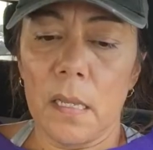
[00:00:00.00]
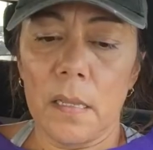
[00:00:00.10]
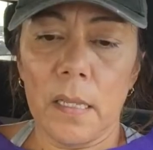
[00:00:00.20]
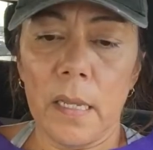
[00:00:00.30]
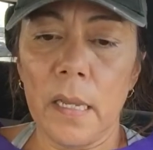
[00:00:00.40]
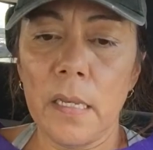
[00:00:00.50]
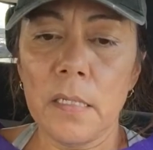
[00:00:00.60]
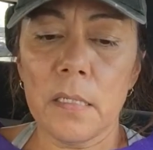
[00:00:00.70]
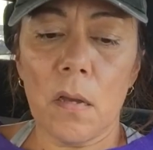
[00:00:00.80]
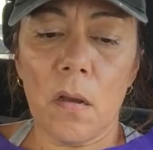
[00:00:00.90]

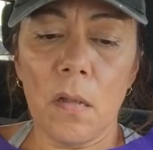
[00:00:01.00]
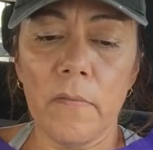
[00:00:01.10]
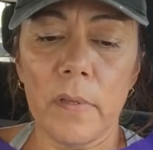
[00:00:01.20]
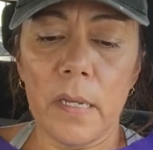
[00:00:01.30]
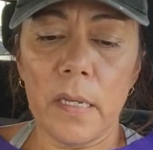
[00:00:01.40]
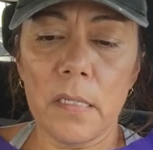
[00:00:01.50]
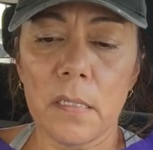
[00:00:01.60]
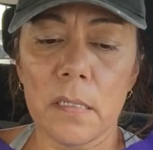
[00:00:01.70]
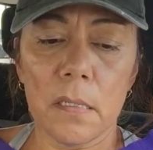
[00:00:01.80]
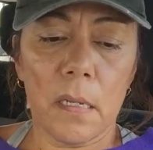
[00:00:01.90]
These, all of
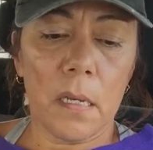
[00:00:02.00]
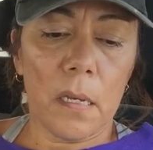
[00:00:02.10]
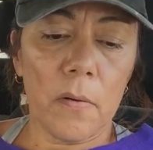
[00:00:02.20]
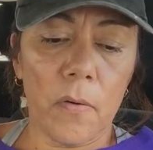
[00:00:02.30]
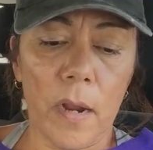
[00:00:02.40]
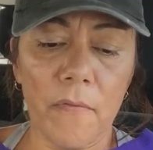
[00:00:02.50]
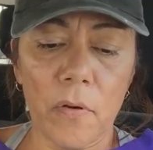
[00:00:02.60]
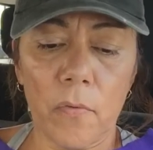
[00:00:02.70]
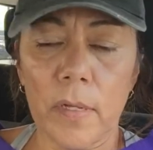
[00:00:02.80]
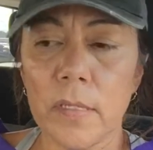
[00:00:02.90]
these
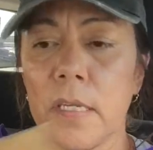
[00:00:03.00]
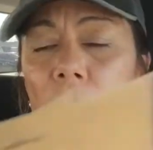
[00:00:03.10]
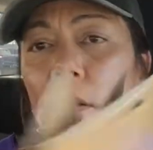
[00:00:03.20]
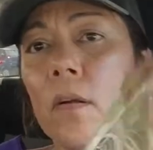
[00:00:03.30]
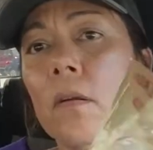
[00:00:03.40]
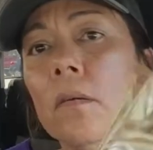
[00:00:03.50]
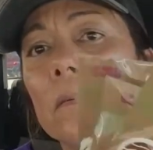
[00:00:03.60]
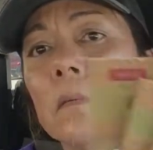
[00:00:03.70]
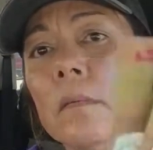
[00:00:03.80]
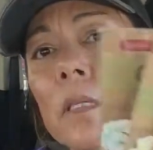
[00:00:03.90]
crafter ones here,
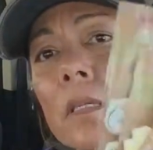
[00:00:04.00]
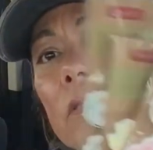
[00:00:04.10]
these